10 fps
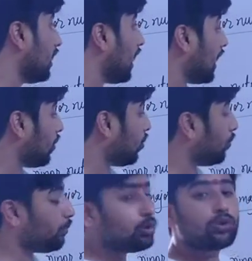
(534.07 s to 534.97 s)
I
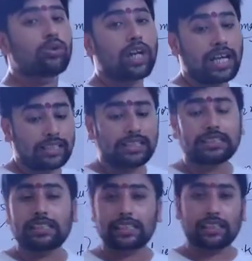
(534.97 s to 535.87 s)
hope you should write
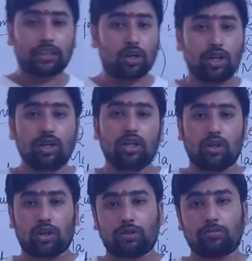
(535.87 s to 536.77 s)
this thing in your
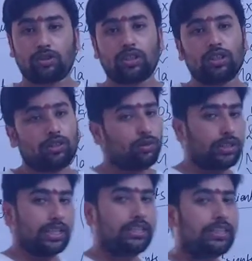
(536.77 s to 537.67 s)
notebook. You
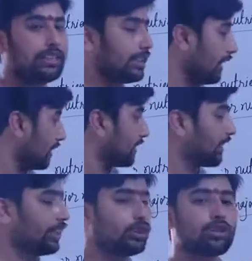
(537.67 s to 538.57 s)
can take a
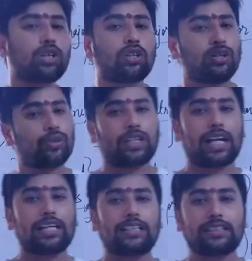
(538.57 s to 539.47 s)
screenshot or you can
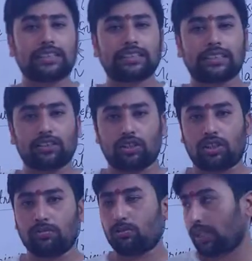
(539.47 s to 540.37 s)
write these things in your
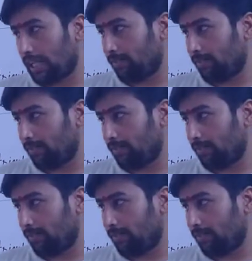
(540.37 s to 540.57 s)
notebook.